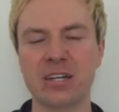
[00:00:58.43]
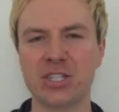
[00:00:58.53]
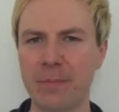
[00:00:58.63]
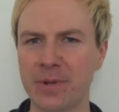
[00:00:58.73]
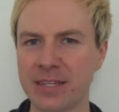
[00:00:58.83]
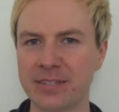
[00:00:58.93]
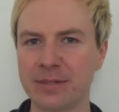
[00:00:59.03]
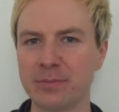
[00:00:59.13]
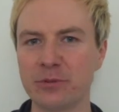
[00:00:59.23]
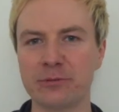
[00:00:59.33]
Japanese
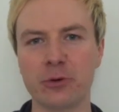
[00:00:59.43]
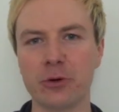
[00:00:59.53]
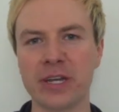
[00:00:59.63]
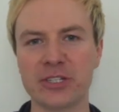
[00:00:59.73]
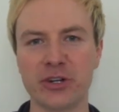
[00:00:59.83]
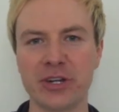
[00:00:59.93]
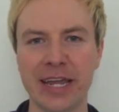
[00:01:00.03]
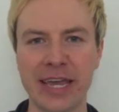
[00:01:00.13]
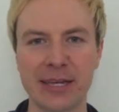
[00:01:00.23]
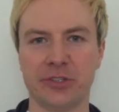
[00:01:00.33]
symbol for
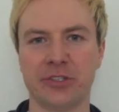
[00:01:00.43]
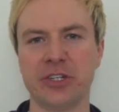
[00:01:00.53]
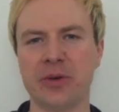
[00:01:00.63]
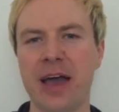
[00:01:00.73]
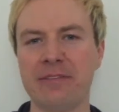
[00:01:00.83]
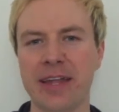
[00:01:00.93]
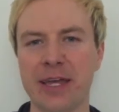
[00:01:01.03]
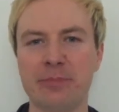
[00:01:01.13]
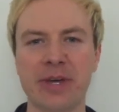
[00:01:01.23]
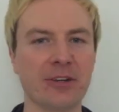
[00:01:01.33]
eternity. Do you have
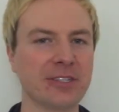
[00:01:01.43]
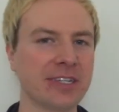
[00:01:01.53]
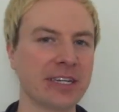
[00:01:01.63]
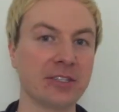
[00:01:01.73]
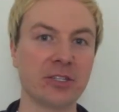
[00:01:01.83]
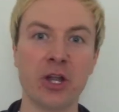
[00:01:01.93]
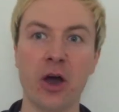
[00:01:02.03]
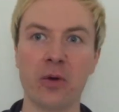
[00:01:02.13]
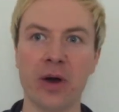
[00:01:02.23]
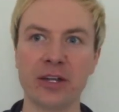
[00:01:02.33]
any piercings?
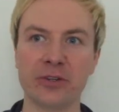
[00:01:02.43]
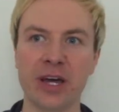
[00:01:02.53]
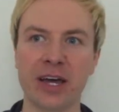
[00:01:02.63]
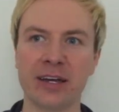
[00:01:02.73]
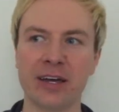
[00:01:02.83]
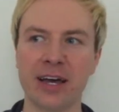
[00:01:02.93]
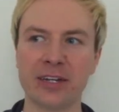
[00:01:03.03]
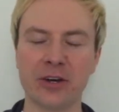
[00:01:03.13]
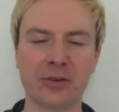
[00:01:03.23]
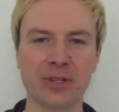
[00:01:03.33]
No, I do not. I
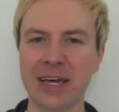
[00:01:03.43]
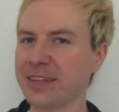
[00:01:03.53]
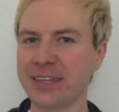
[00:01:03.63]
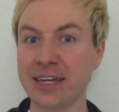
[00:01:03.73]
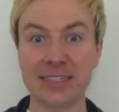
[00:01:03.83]
don't like the